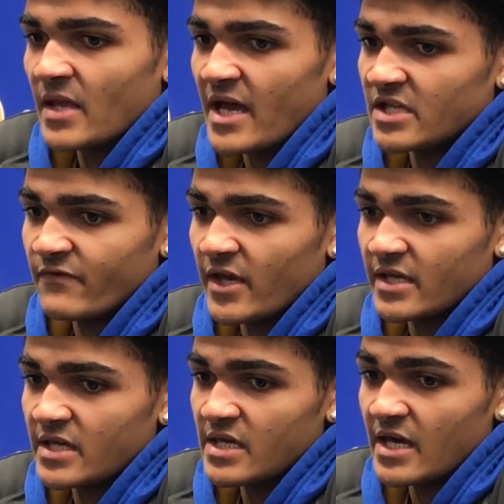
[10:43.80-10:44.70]
I just feel like
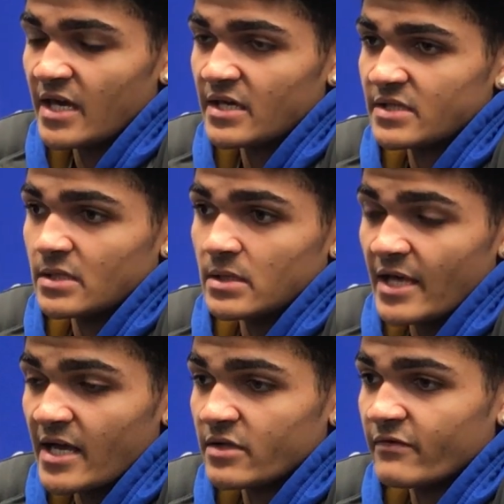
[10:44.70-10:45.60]
he has a
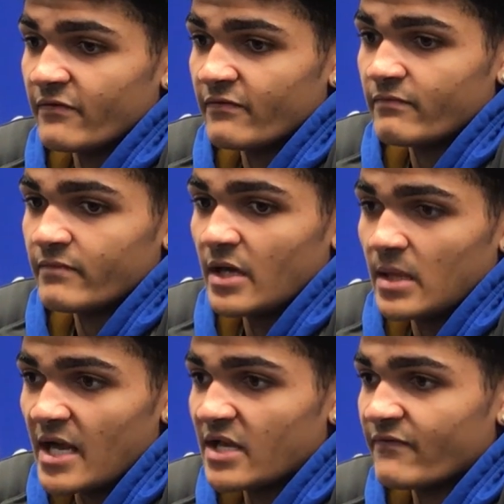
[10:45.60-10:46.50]
lot of a
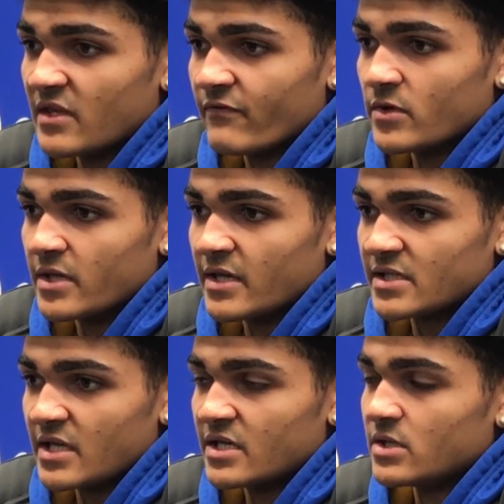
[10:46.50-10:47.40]
lot of different things
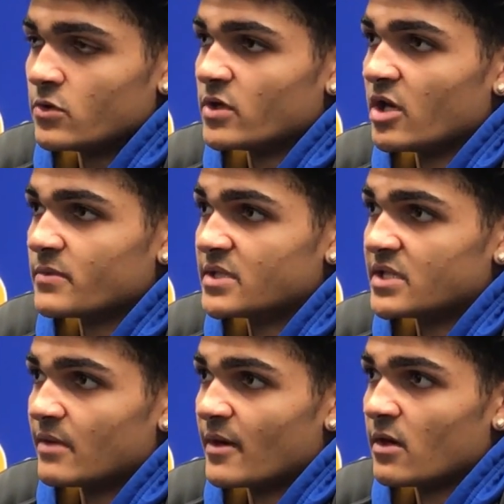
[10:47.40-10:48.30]
that he can do to help this
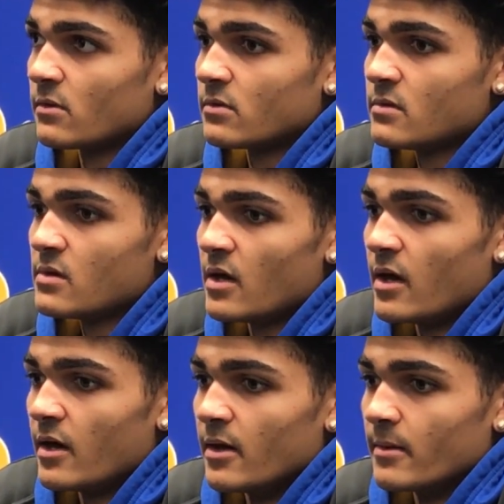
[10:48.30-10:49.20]
team out.
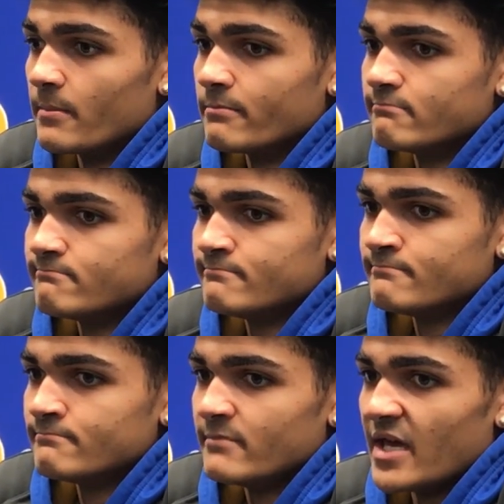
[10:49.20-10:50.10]
Um,
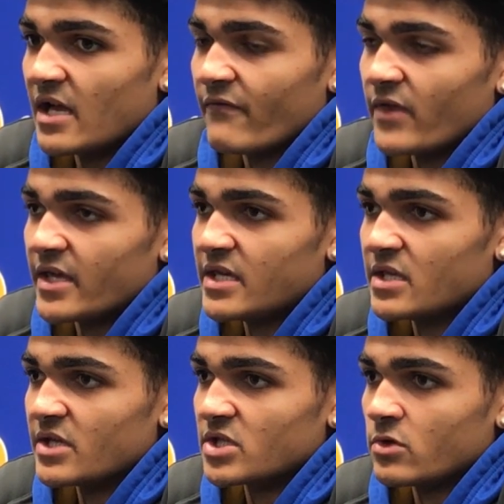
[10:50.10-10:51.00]
and I feel like he
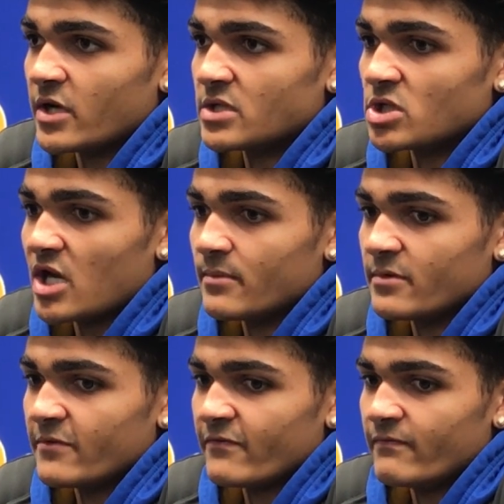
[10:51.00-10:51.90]
does a great job
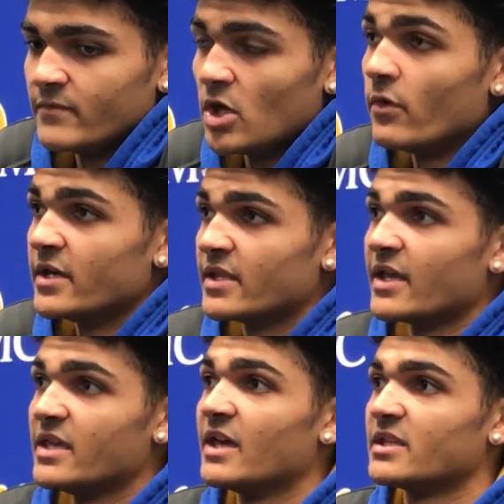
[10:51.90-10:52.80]
of knowing
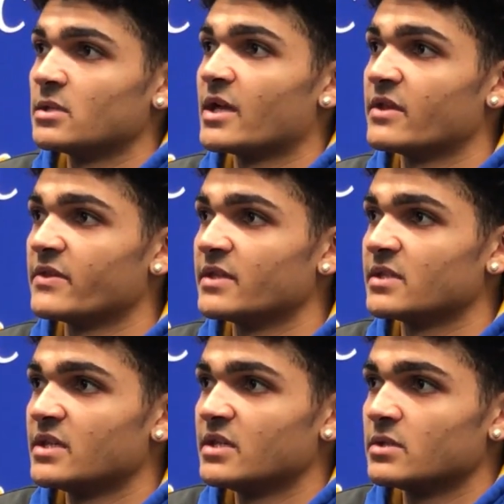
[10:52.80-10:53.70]
that he has a lot of things
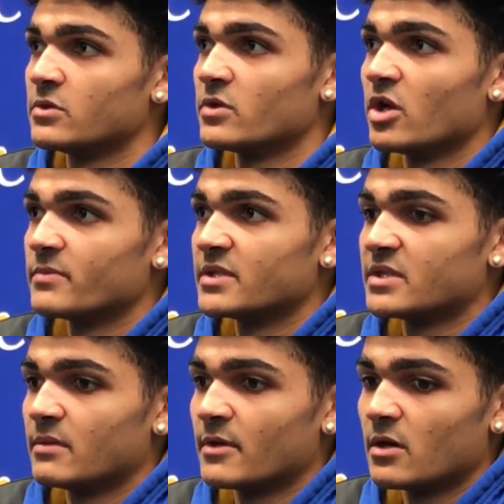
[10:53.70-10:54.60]
that he can do to help this
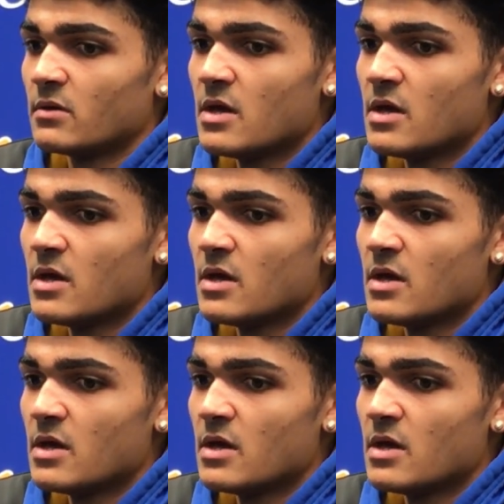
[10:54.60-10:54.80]
team out.